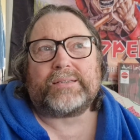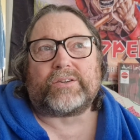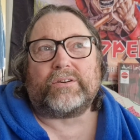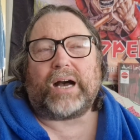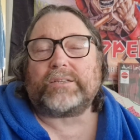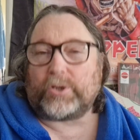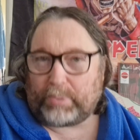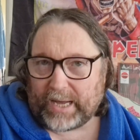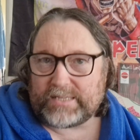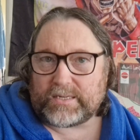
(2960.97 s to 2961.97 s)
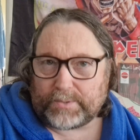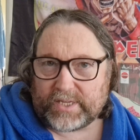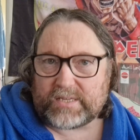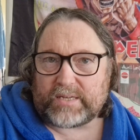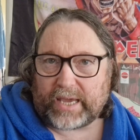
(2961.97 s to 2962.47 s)
So I'll do part
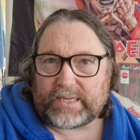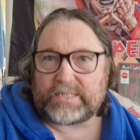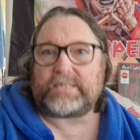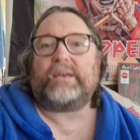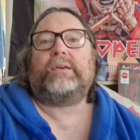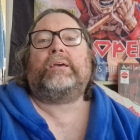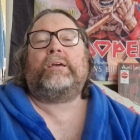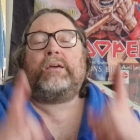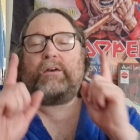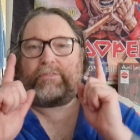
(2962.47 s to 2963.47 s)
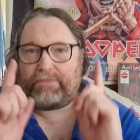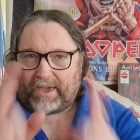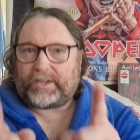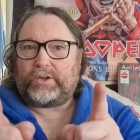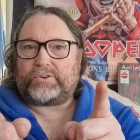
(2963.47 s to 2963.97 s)
two of this next.
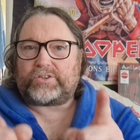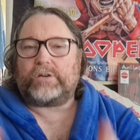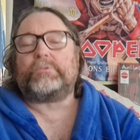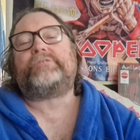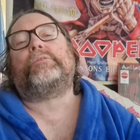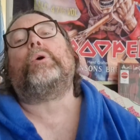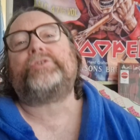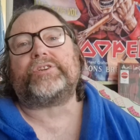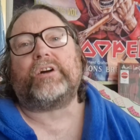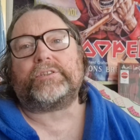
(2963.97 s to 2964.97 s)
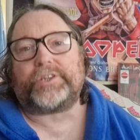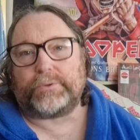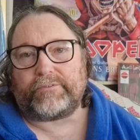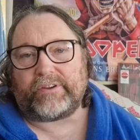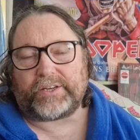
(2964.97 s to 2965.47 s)
Thank you so much for watching, all
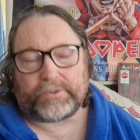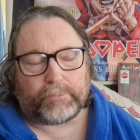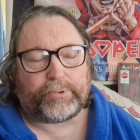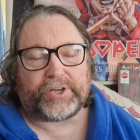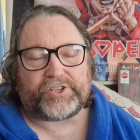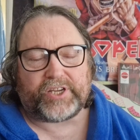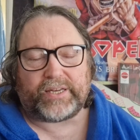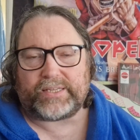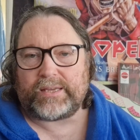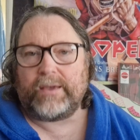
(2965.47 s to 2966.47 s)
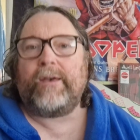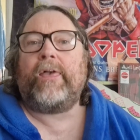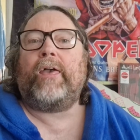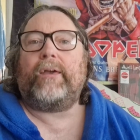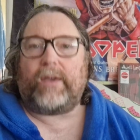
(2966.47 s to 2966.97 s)
two of you. I do appreciate it.
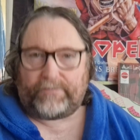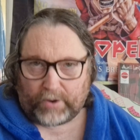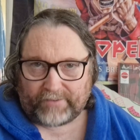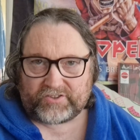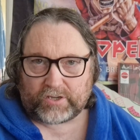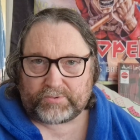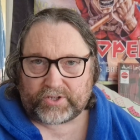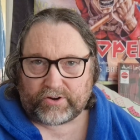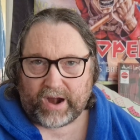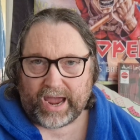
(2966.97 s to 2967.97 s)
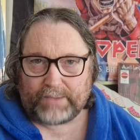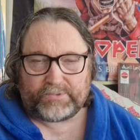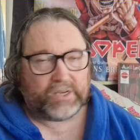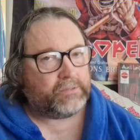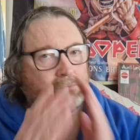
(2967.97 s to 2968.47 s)
If you have
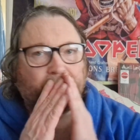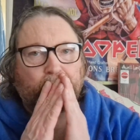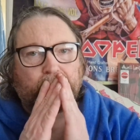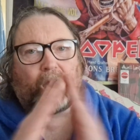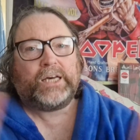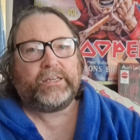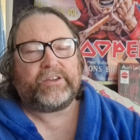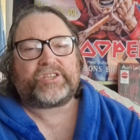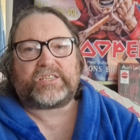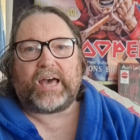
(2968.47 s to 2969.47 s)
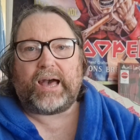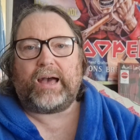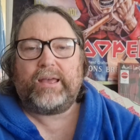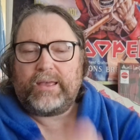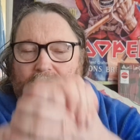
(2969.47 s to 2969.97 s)
subscribed, you're a
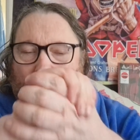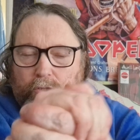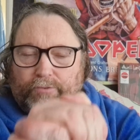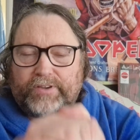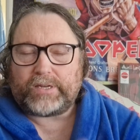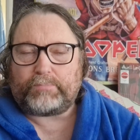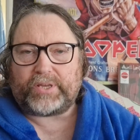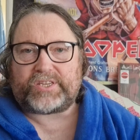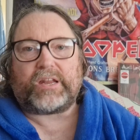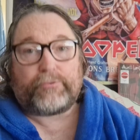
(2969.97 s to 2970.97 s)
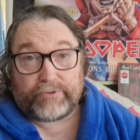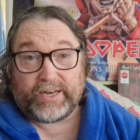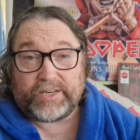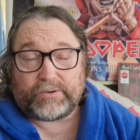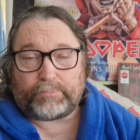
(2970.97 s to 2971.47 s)
star. Love you to bits, and I
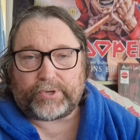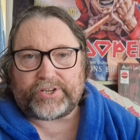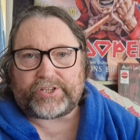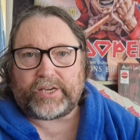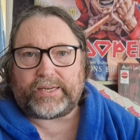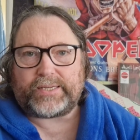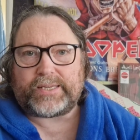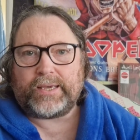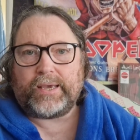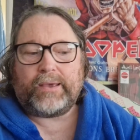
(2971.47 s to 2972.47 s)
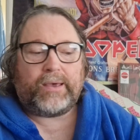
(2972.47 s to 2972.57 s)
really do appreciate it.